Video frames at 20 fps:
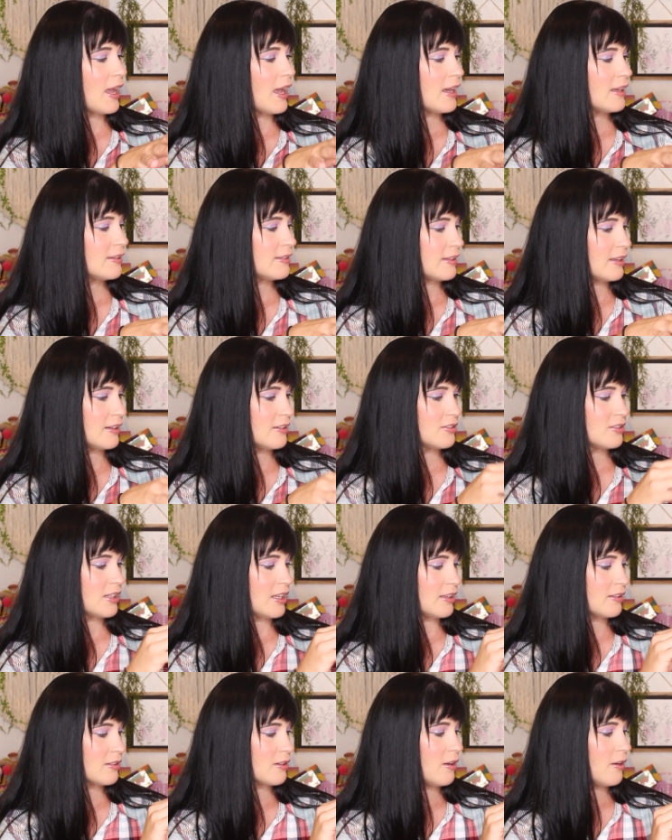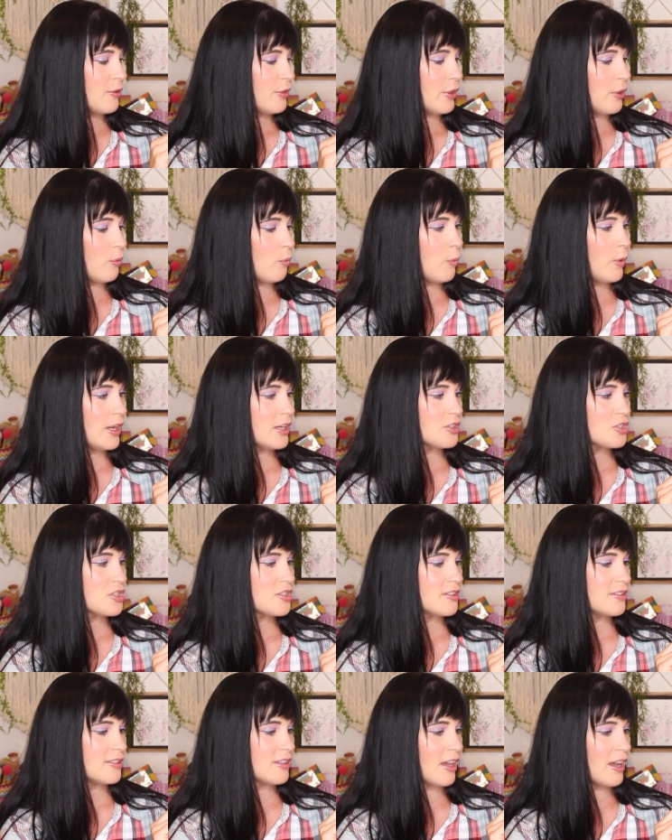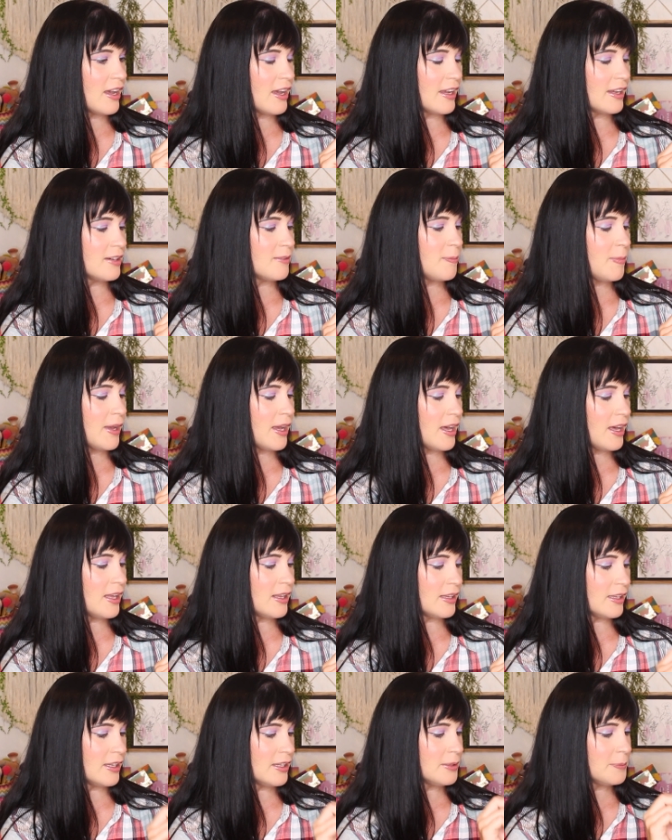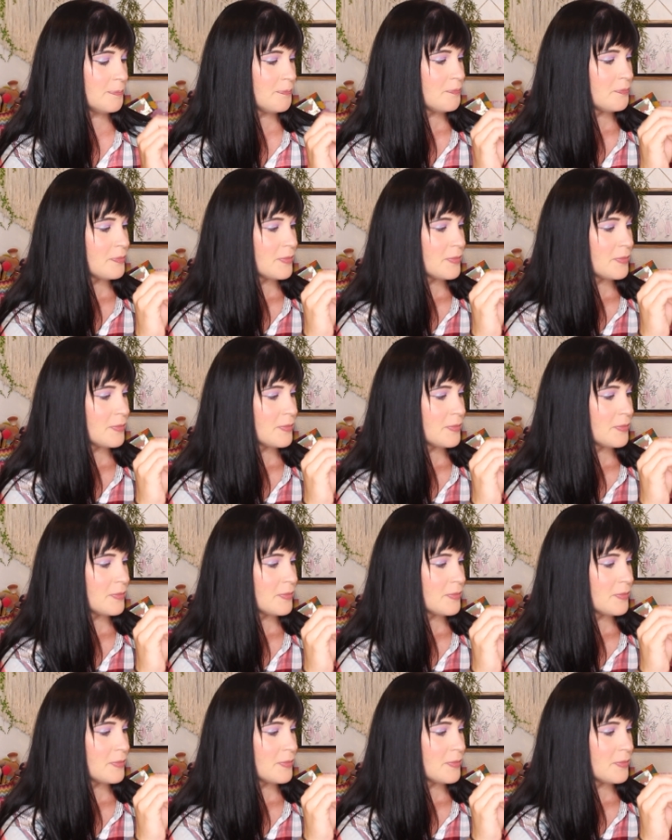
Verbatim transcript: Essence it's called the Witch Side palette